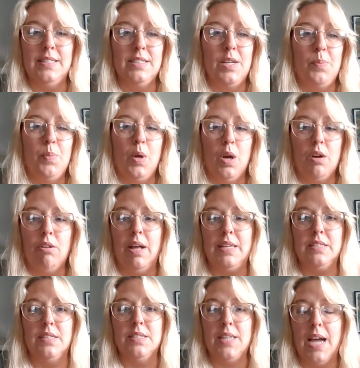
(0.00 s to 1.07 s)
and CPR
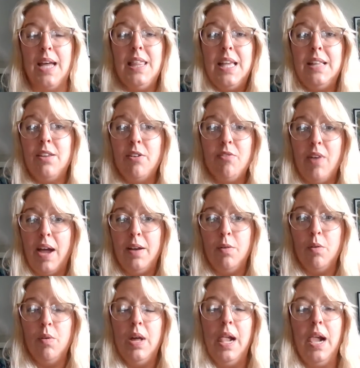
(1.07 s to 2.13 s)
classes. I think they're
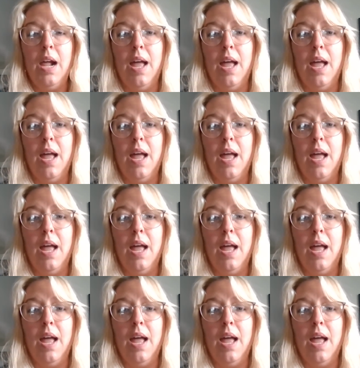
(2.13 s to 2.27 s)
vital.